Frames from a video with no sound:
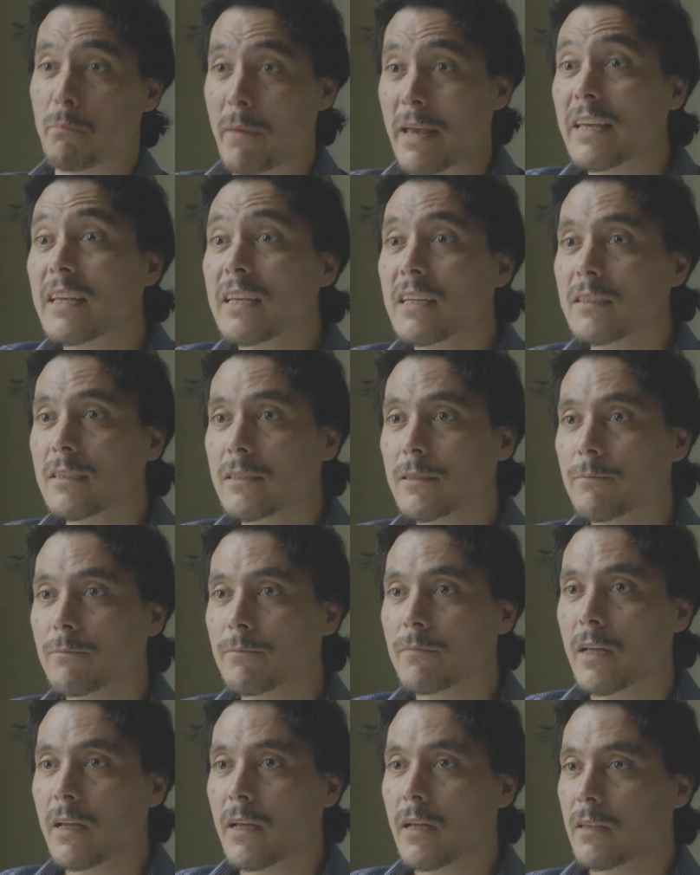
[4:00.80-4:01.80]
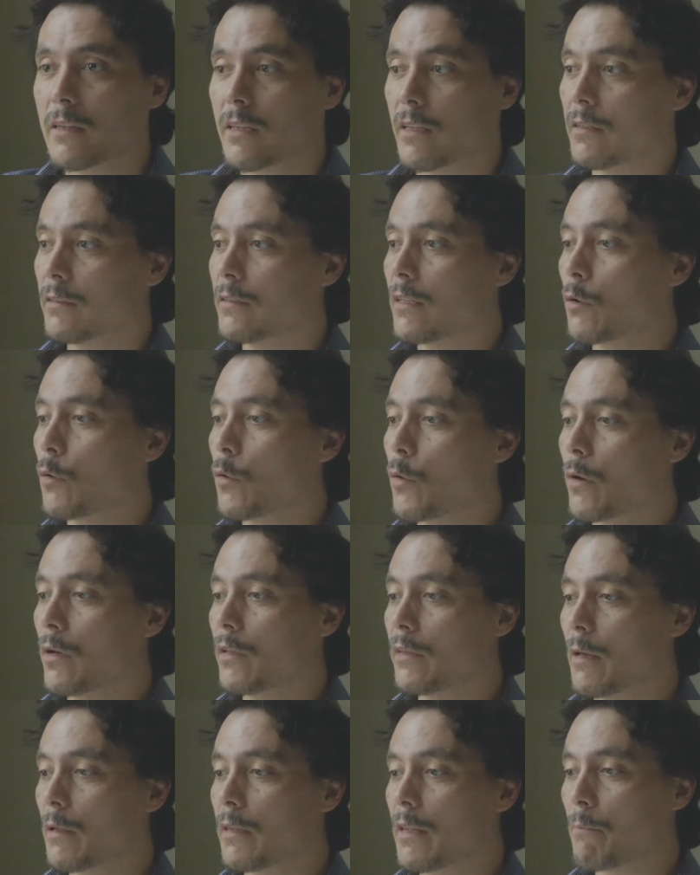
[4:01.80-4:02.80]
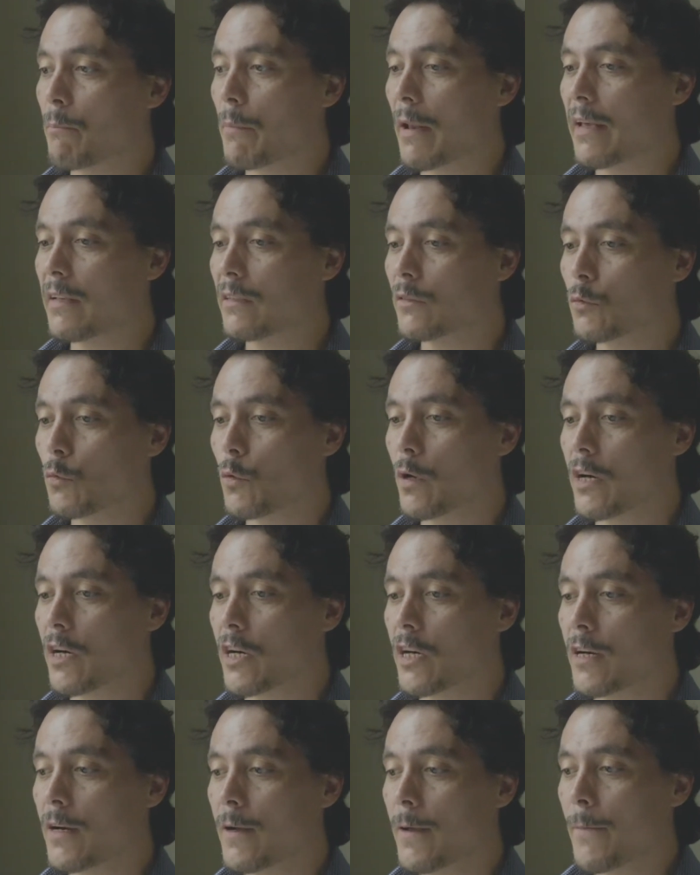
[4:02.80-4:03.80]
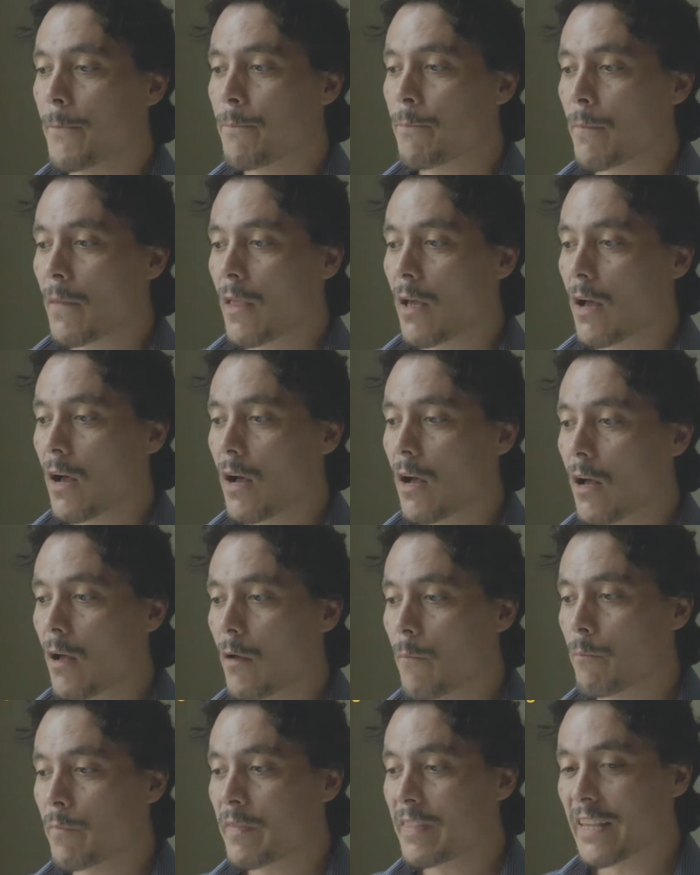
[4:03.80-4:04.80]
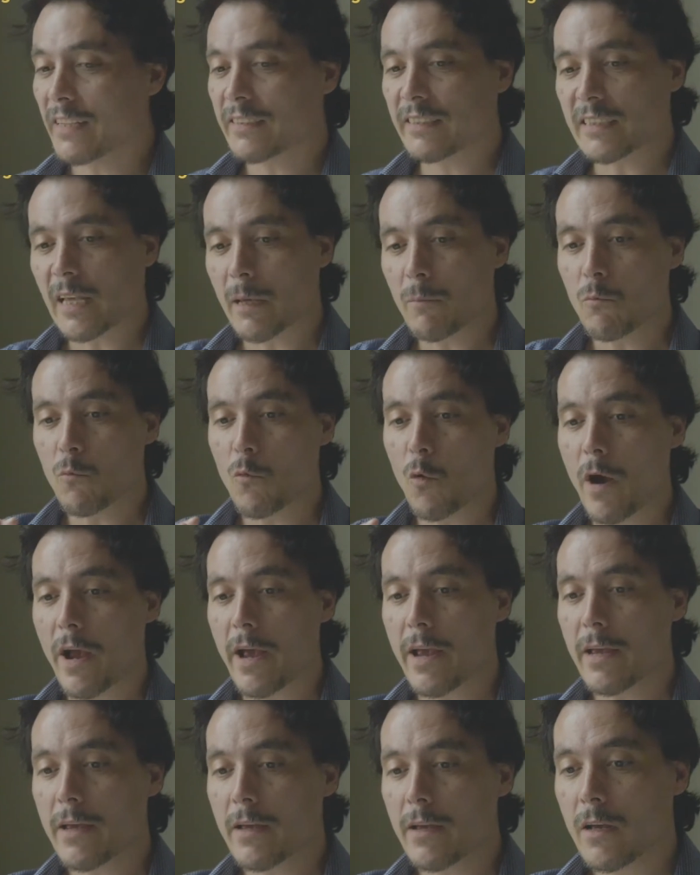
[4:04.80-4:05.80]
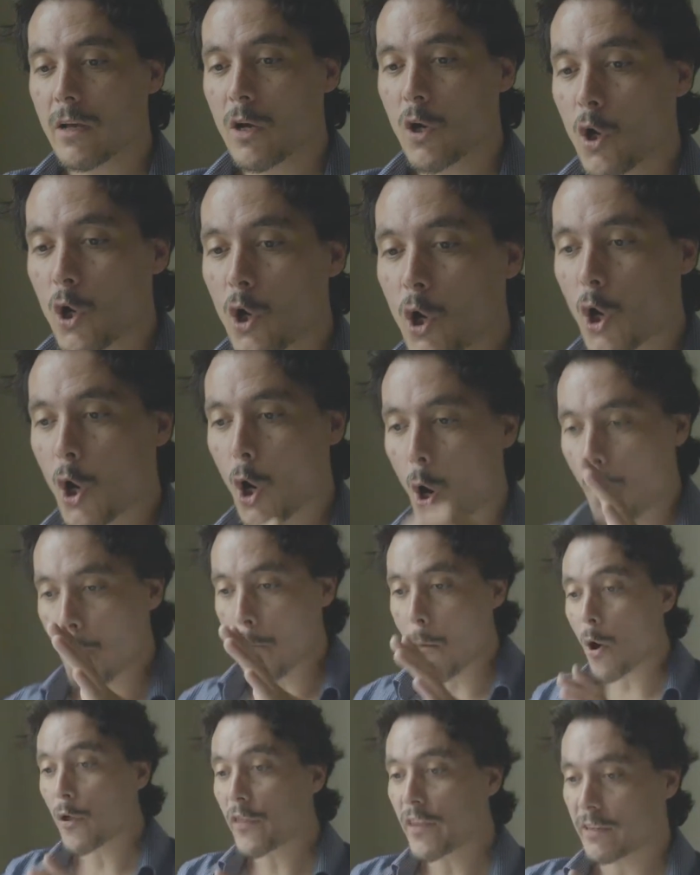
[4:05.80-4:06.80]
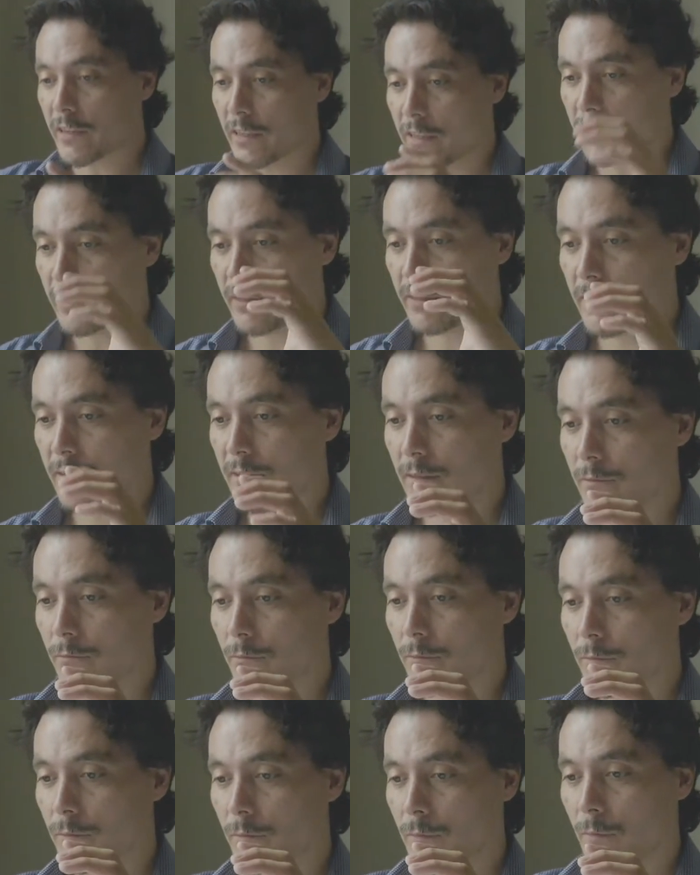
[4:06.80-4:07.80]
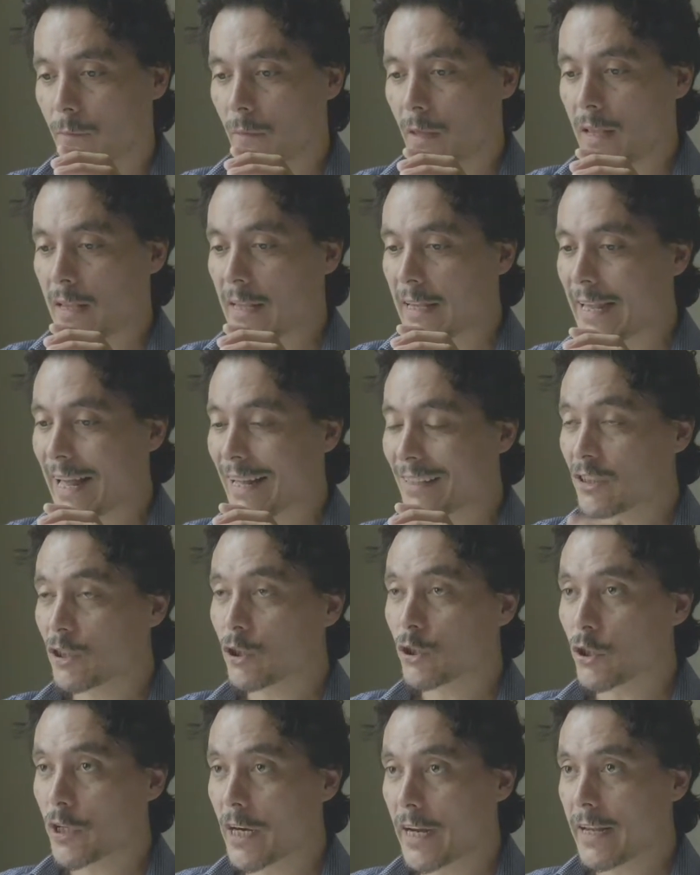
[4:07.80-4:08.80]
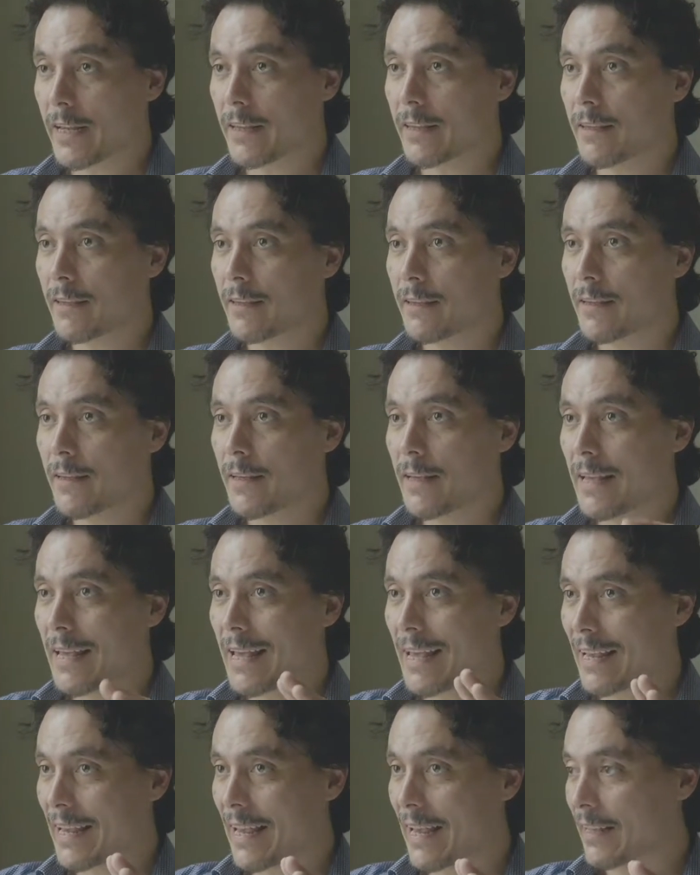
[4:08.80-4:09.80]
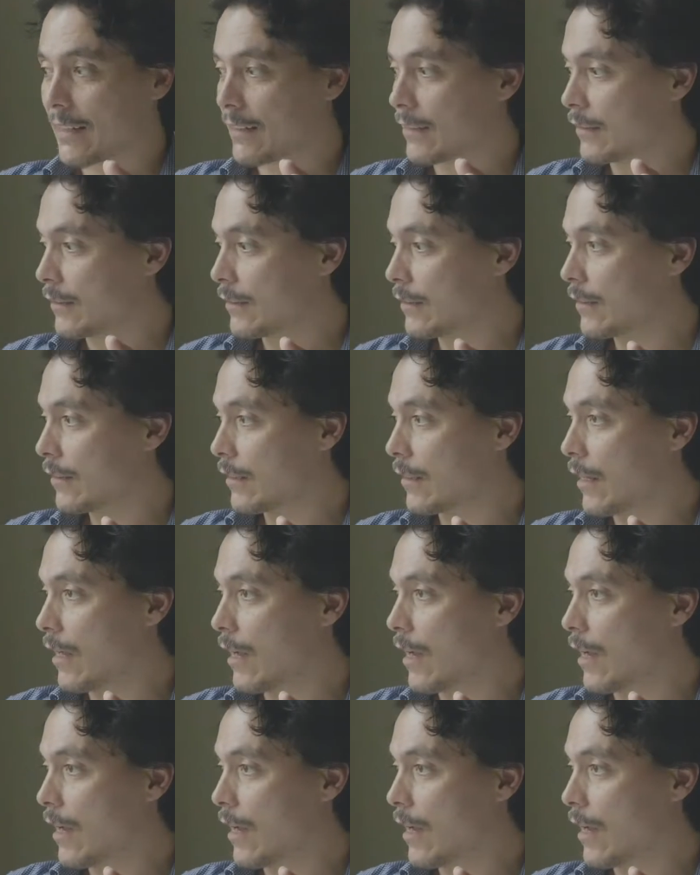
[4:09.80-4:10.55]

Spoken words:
making. This is the place where the same way commodities can trade against